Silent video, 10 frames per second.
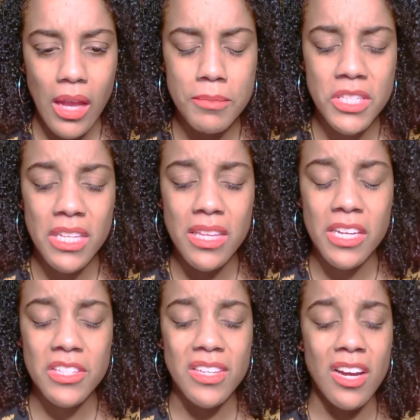I'm seeing that
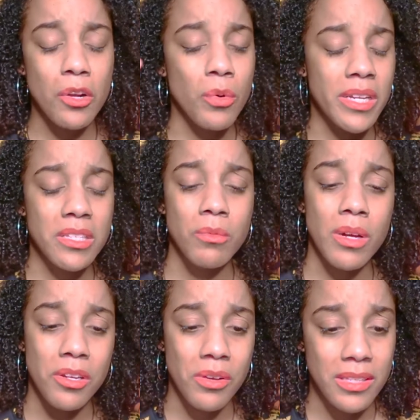he's not quick to
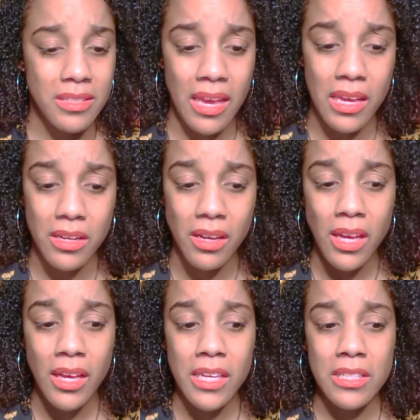run to his aid.
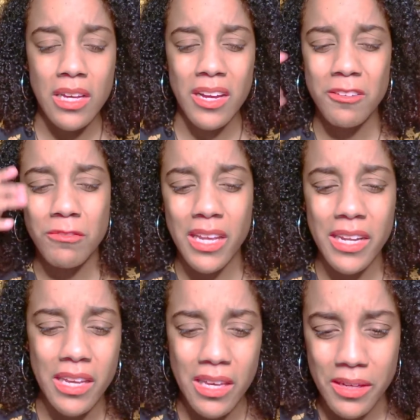He's kind of
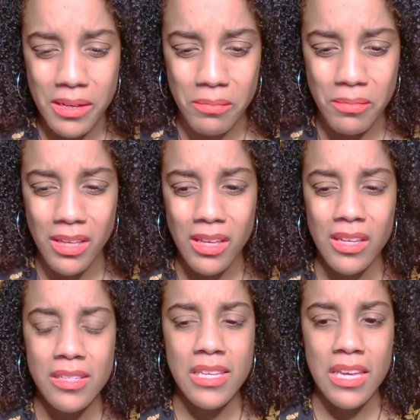letting him
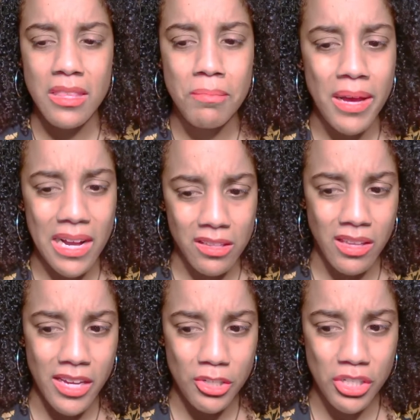take the
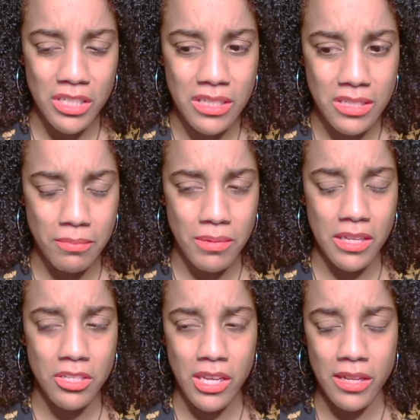backlash and dis and,
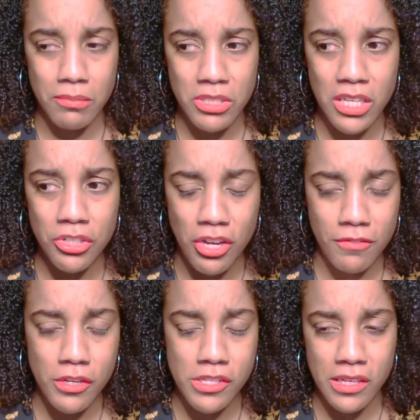and I'm seeing
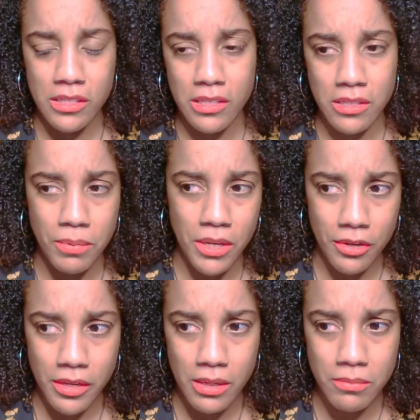Jeffree's like
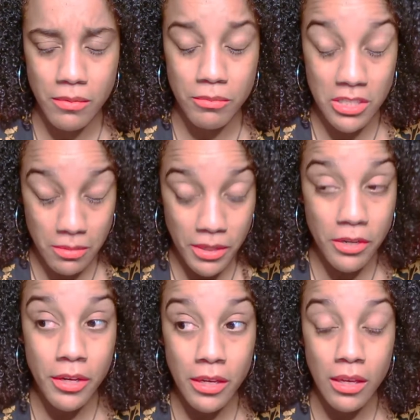disappearing him
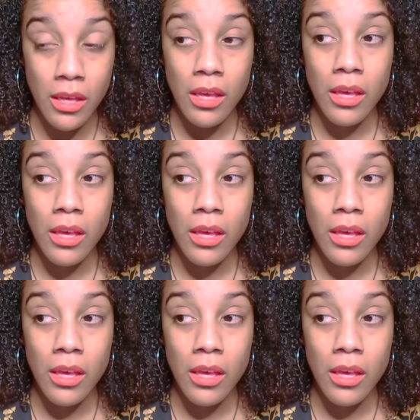disappearing